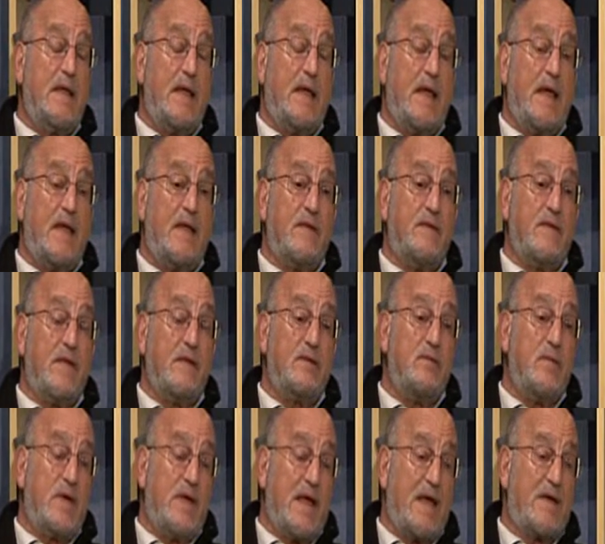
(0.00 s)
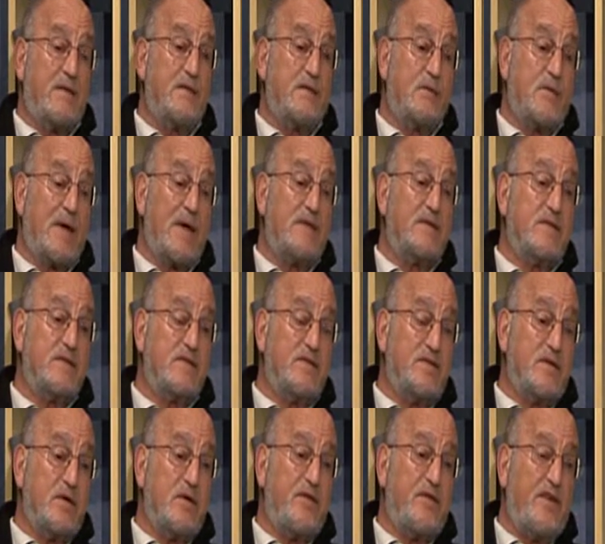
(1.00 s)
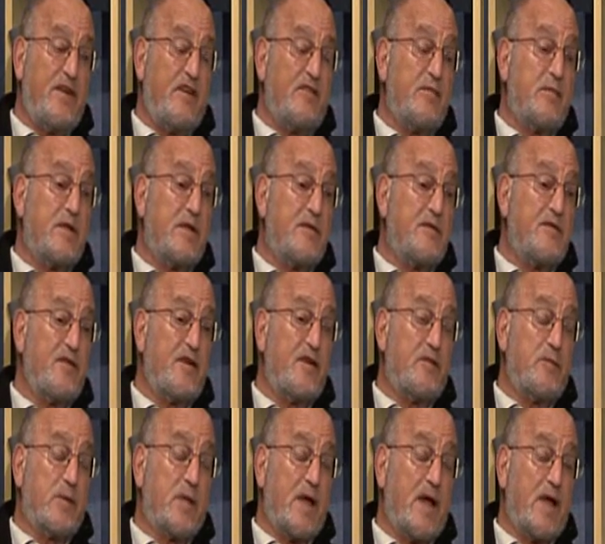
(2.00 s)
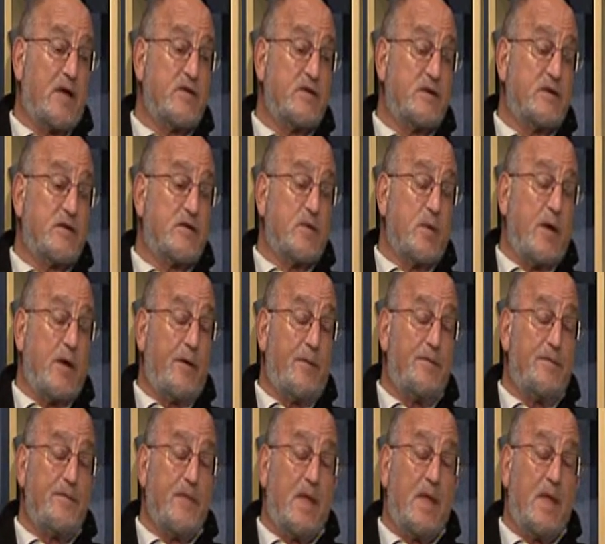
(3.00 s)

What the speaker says: And then we have the right to, favorable, unfavorable action as well.